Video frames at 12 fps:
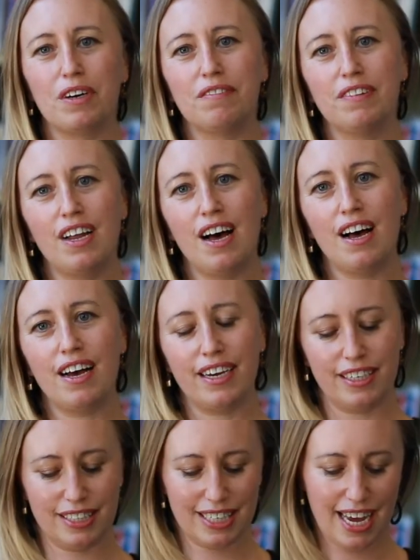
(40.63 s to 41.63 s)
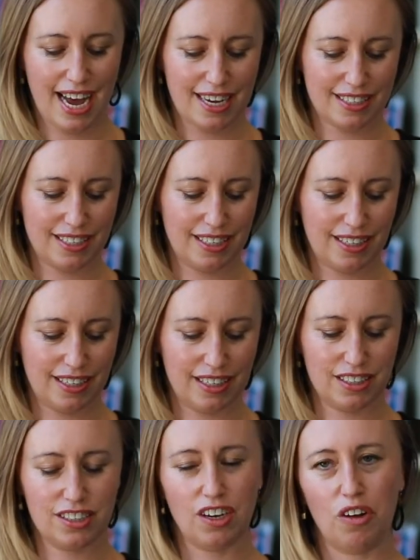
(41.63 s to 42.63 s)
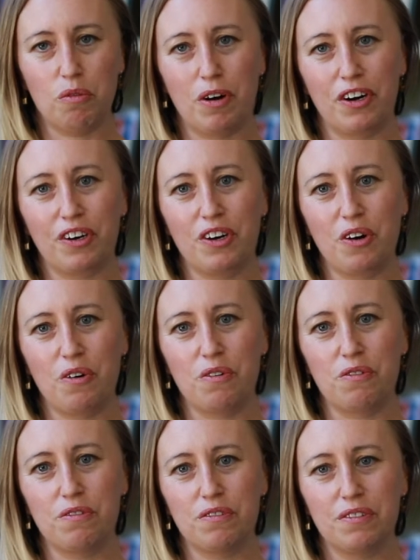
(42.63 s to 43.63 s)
of lines casting in saltwater cove.